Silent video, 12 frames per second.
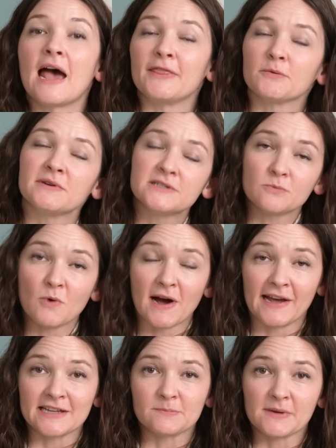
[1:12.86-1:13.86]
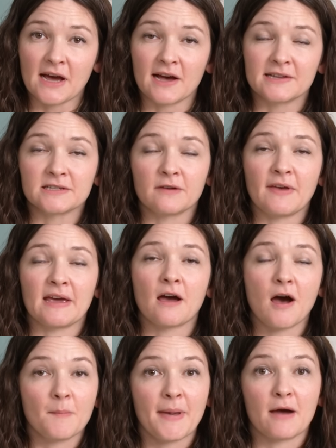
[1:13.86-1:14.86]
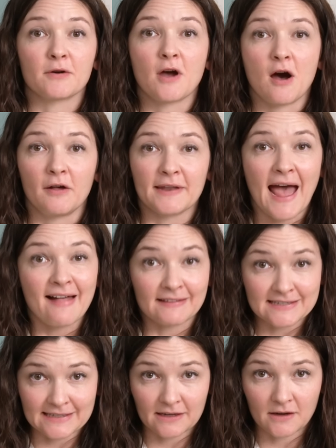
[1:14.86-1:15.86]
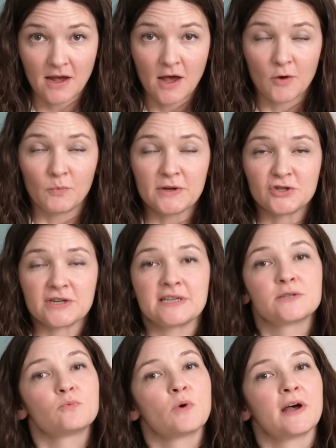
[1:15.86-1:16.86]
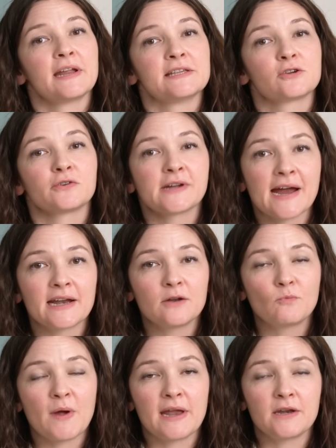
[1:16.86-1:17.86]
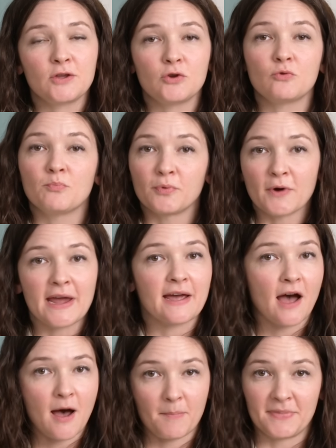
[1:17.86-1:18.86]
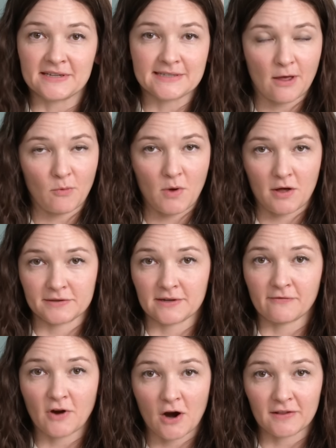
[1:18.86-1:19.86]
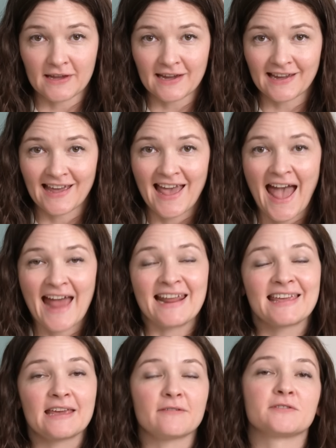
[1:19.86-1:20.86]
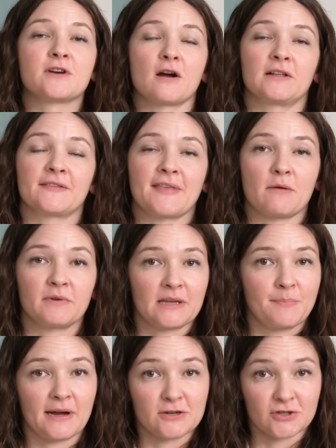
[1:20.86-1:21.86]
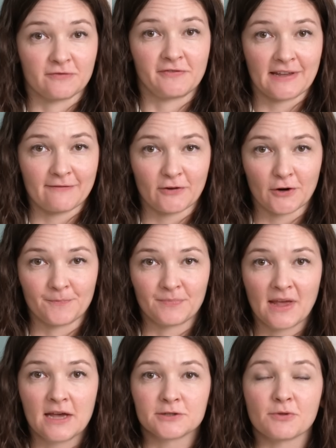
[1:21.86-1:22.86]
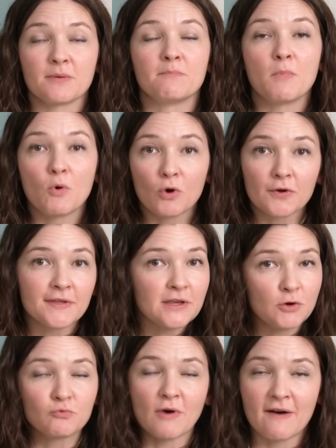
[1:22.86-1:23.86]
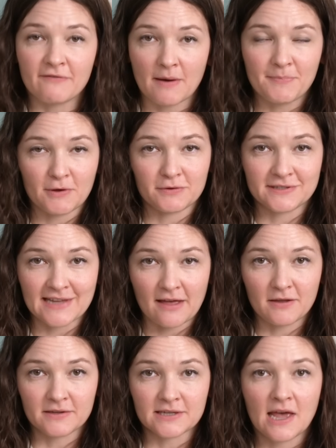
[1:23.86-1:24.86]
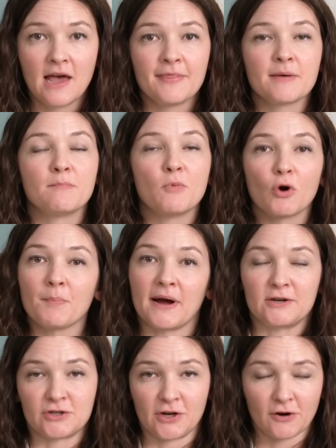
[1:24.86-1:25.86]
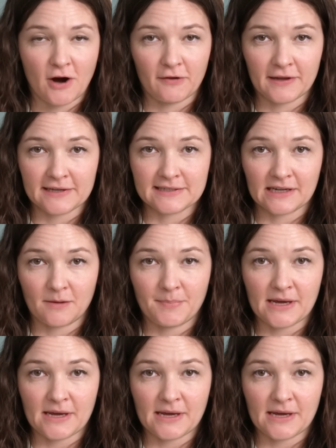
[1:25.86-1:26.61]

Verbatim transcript: And the reason why is because of a compound called allicin, which is what is created when you break up the cell walls of garlic, and it gives garlic that really pungent flavor. So the more that you rough up those cells, the more pungent your garlic is gonna